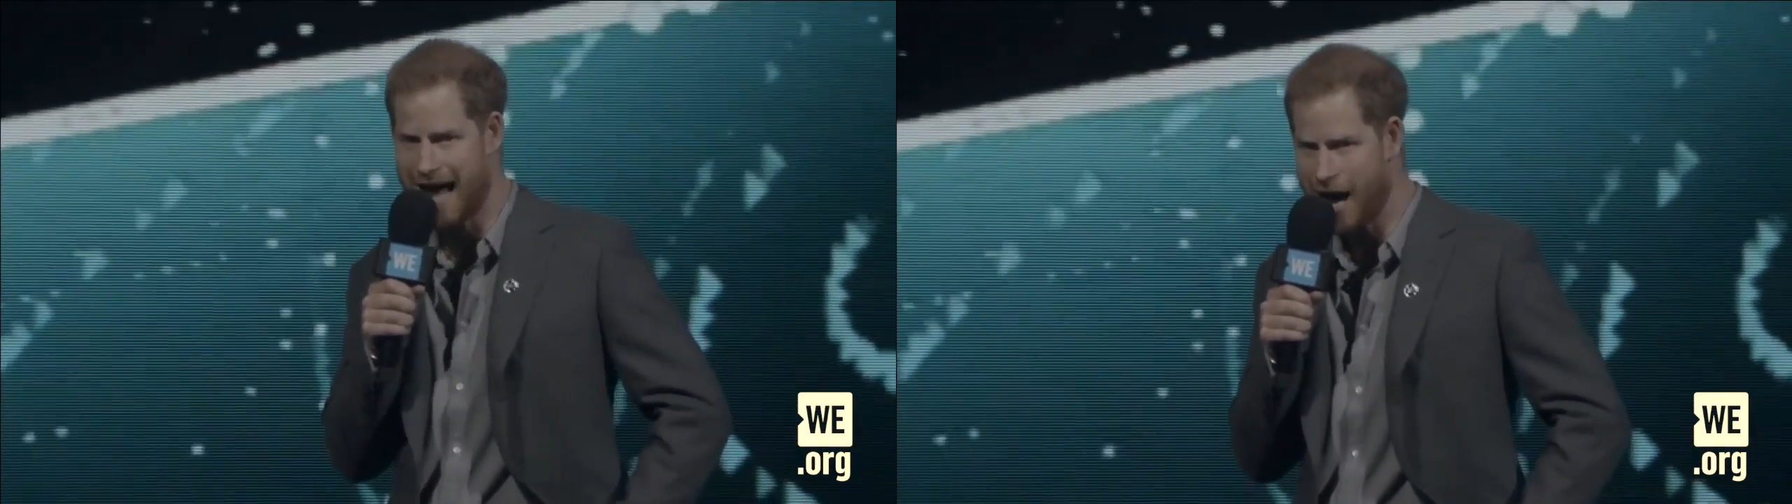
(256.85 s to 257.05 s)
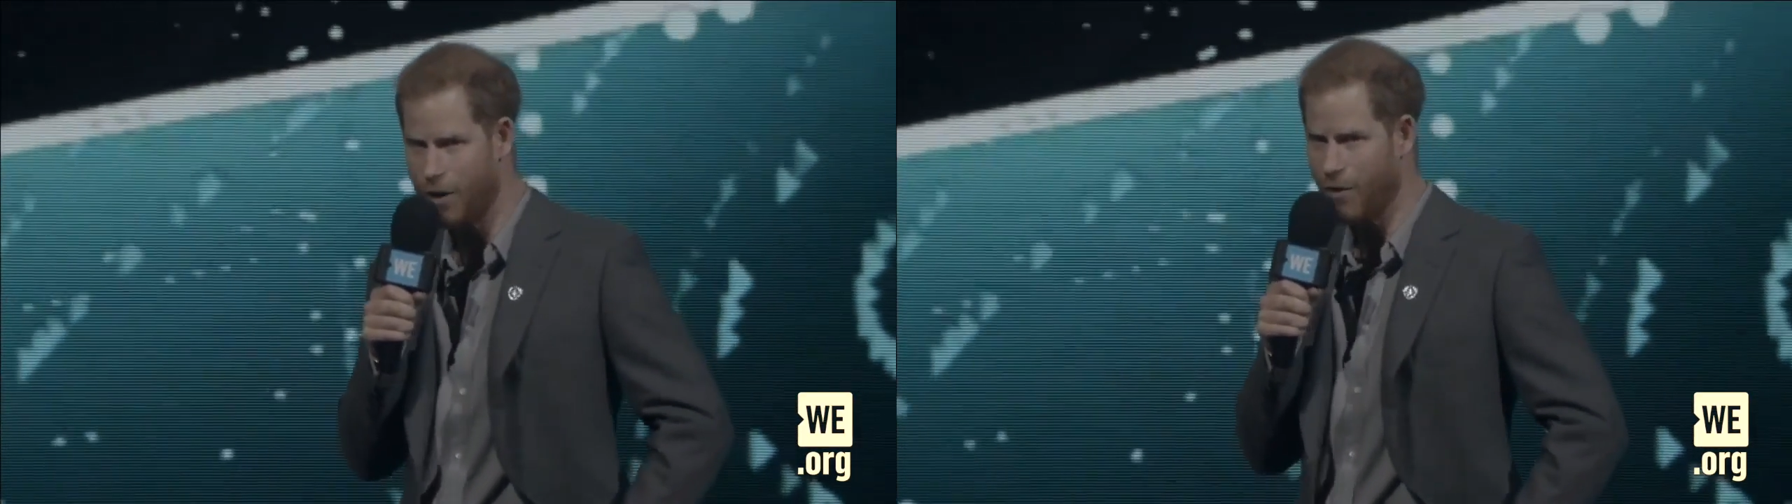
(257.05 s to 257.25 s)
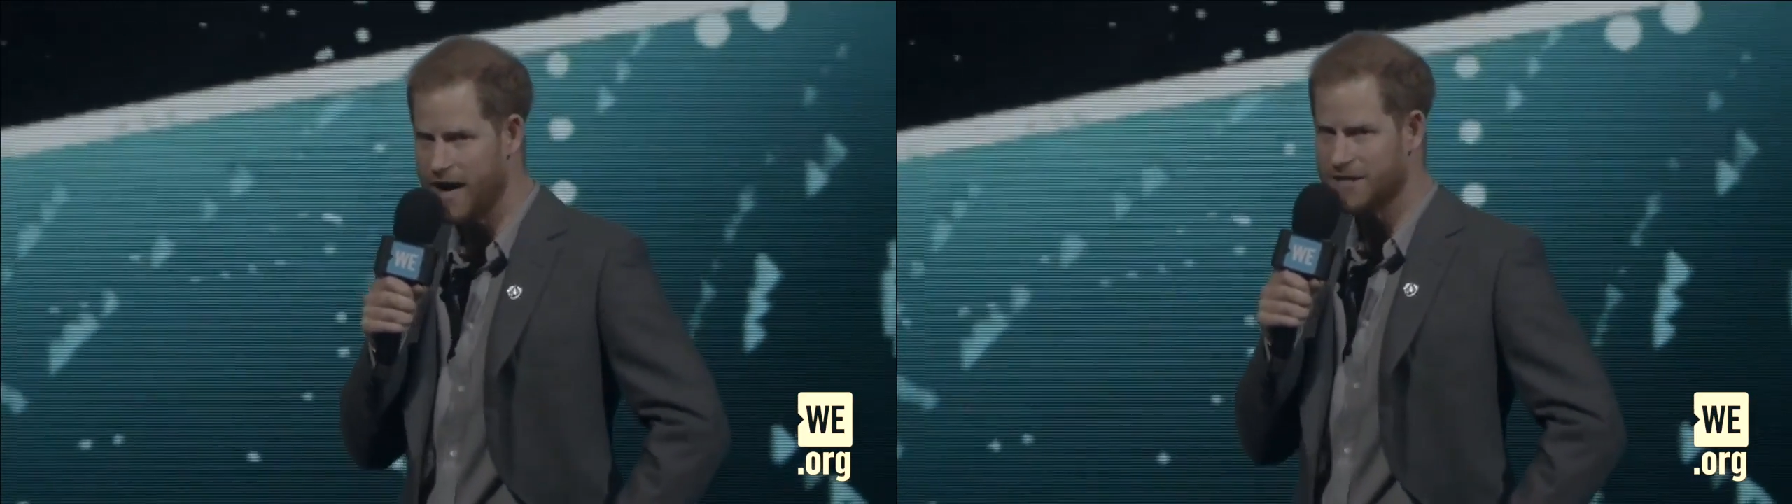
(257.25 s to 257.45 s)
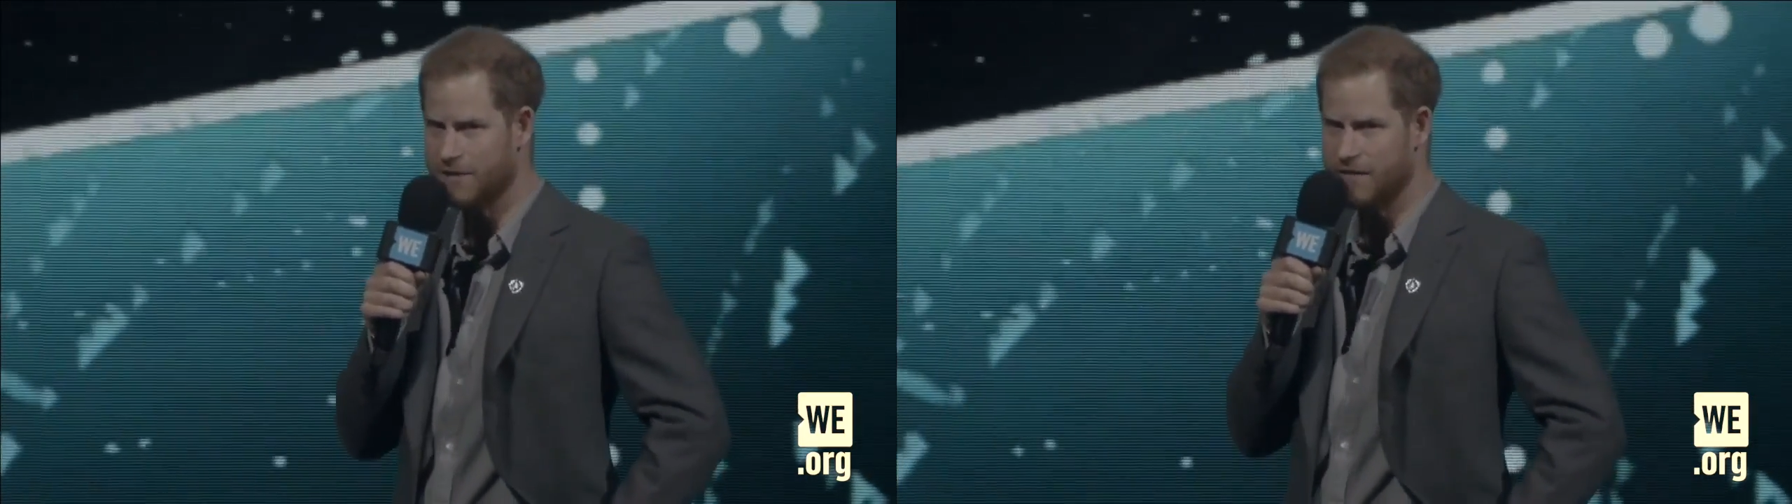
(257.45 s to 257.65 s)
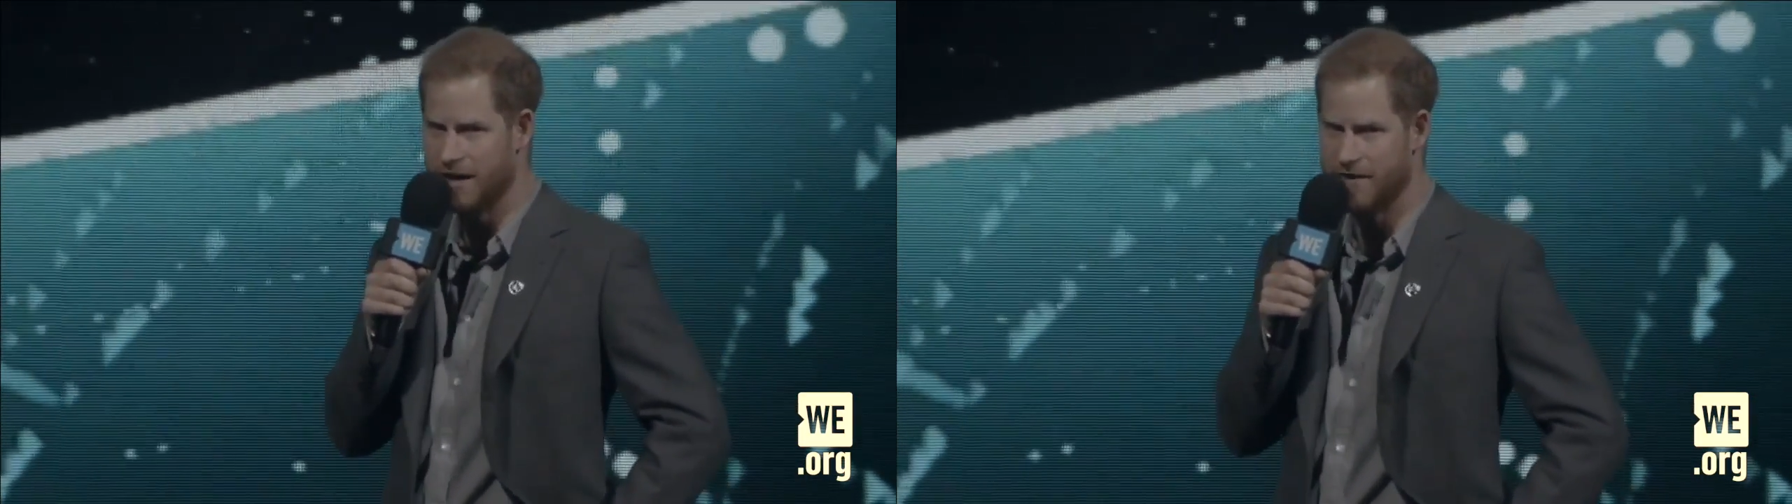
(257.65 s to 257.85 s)
our ways
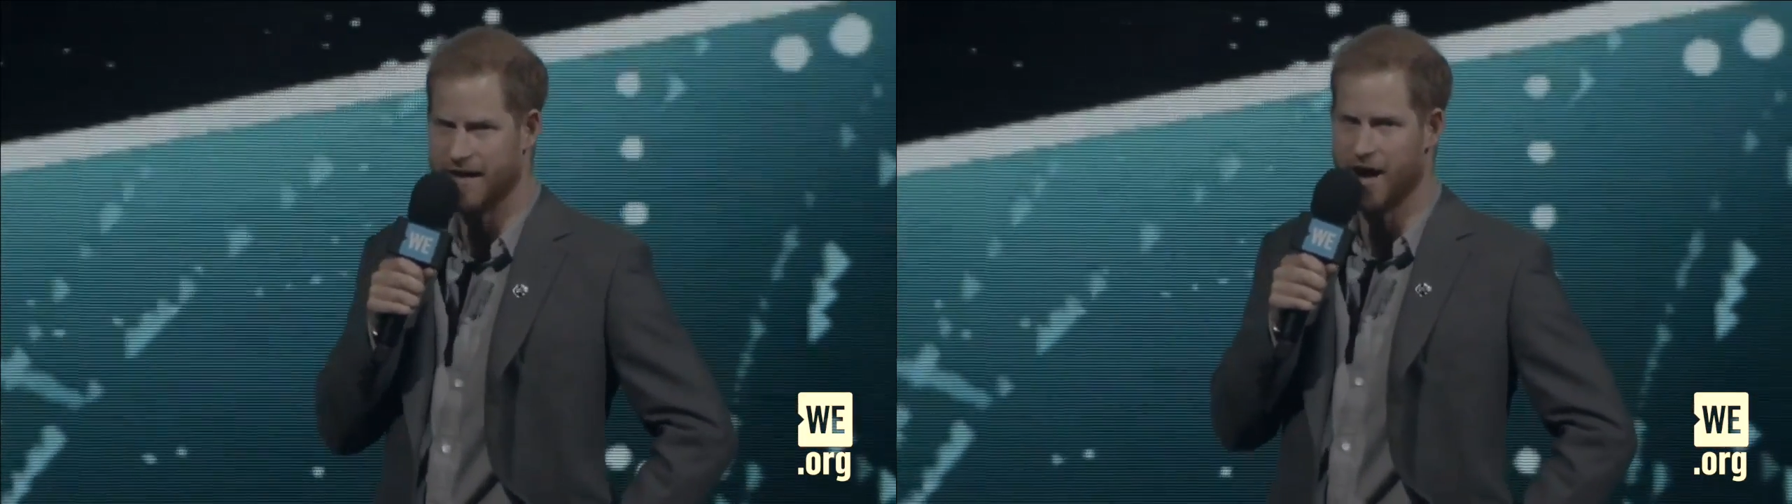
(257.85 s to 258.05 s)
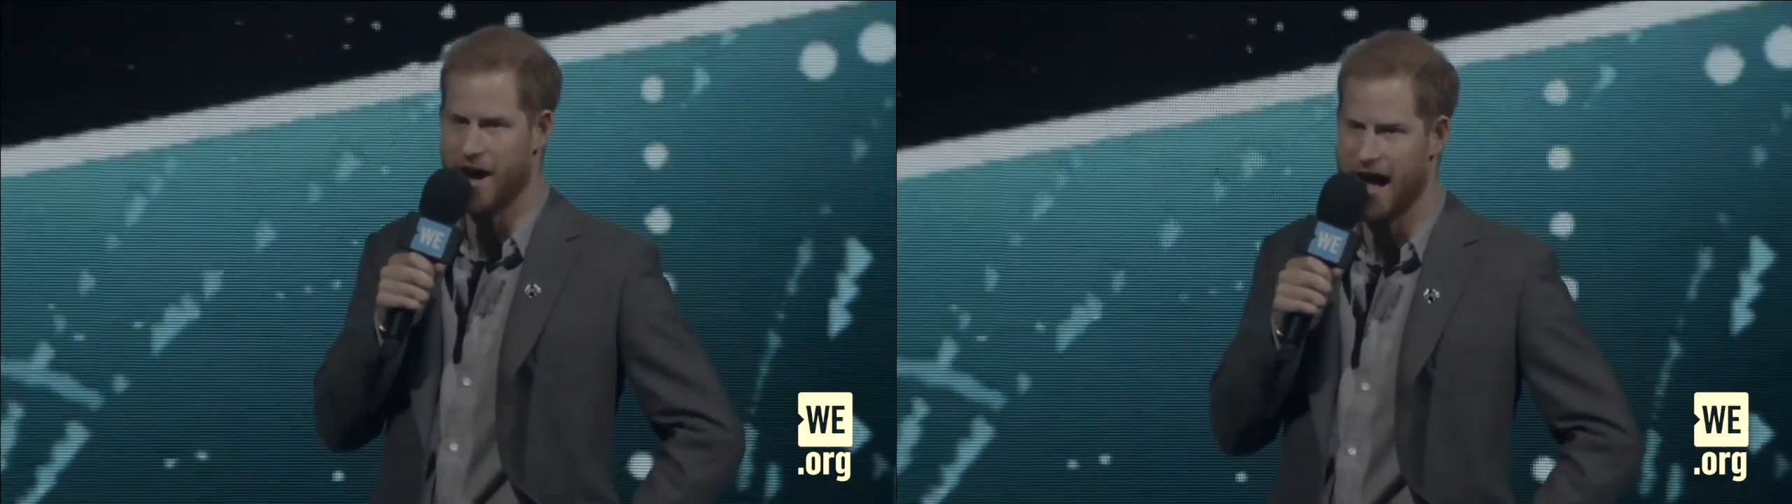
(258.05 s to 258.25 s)
of living are